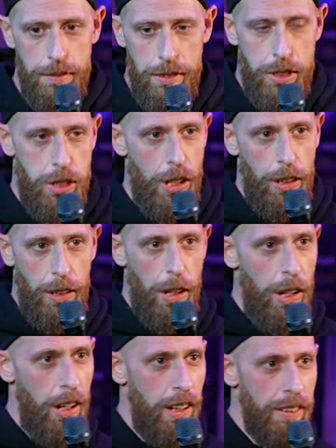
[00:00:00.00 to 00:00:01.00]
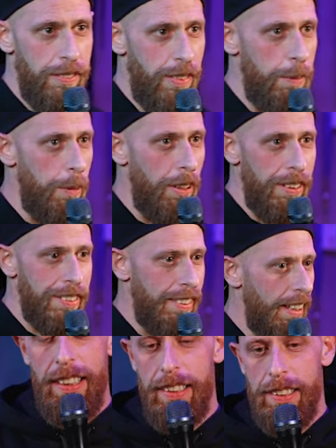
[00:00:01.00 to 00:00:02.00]
Jerk off, I'm all
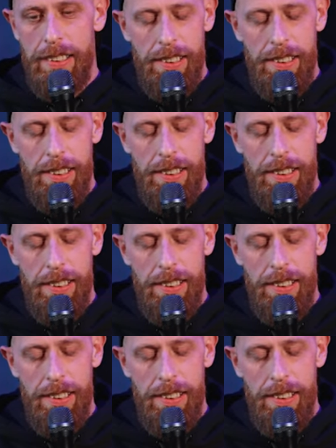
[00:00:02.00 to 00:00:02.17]
set.